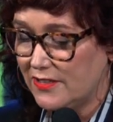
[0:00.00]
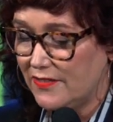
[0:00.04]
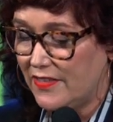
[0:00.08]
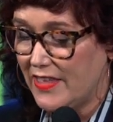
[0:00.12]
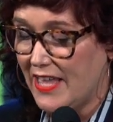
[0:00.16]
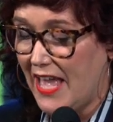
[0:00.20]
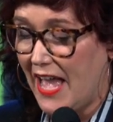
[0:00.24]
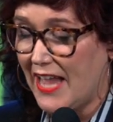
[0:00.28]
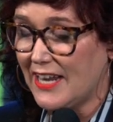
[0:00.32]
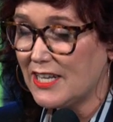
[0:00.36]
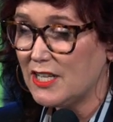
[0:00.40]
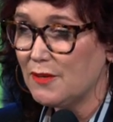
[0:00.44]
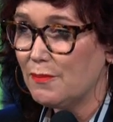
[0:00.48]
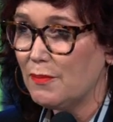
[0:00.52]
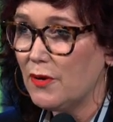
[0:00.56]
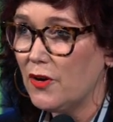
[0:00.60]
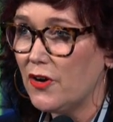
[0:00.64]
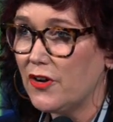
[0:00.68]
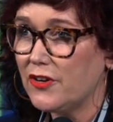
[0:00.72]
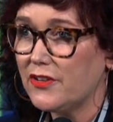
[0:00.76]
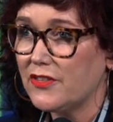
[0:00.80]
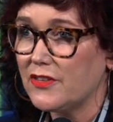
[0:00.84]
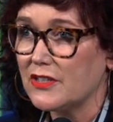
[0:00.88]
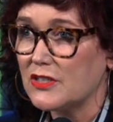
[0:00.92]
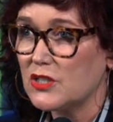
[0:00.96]
the actor
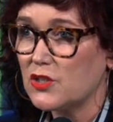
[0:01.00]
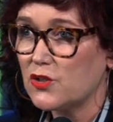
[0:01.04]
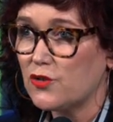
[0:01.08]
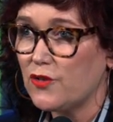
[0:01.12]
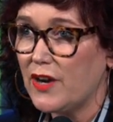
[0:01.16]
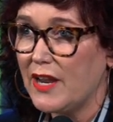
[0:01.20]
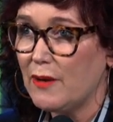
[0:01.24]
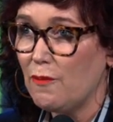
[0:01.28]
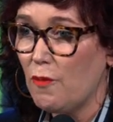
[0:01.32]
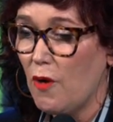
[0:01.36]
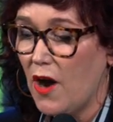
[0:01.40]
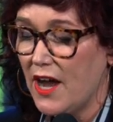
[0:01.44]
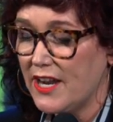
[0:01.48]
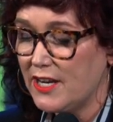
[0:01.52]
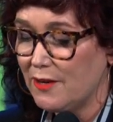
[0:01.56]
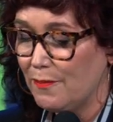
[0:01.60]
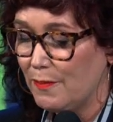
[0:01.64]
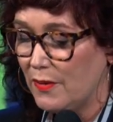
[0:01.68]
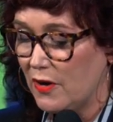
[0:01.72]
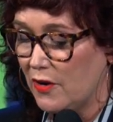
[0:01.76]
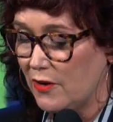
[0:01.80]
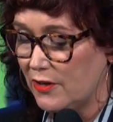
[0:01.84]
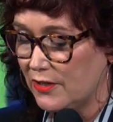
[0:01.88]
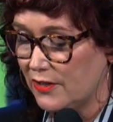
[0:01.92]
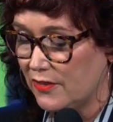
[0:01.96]
bot, the screenwriter
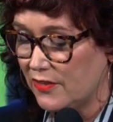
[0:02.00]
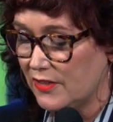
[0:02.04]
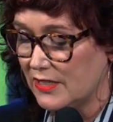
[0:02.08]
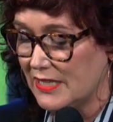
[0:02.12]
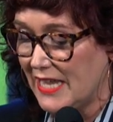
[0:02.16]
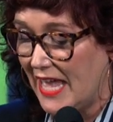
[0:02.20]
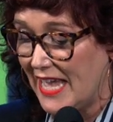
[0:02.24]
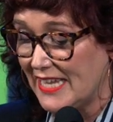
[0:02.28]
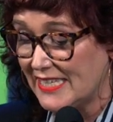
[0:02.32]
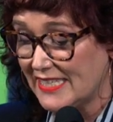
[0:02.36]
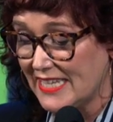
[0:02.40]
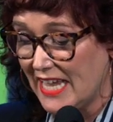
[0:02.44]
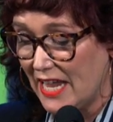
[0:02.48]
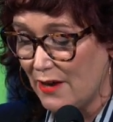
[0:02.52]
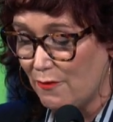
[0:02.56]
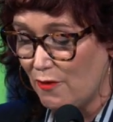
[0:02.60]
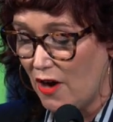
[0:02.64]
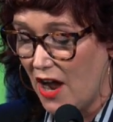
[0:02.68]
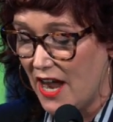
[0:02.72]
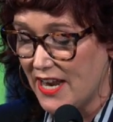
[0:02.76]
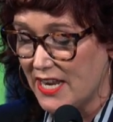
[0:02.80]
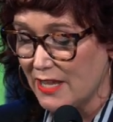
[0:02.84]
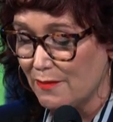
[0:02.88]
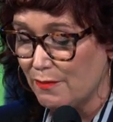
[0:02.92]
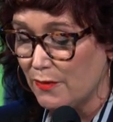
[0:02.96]
bot, the essay
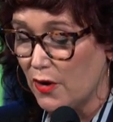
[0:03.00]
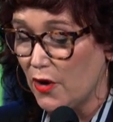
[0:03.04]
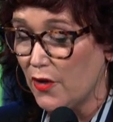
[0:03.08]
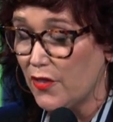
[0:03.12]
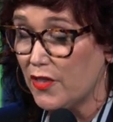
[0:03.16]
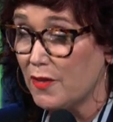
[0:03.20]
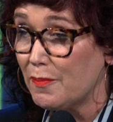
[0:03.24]
writing bot,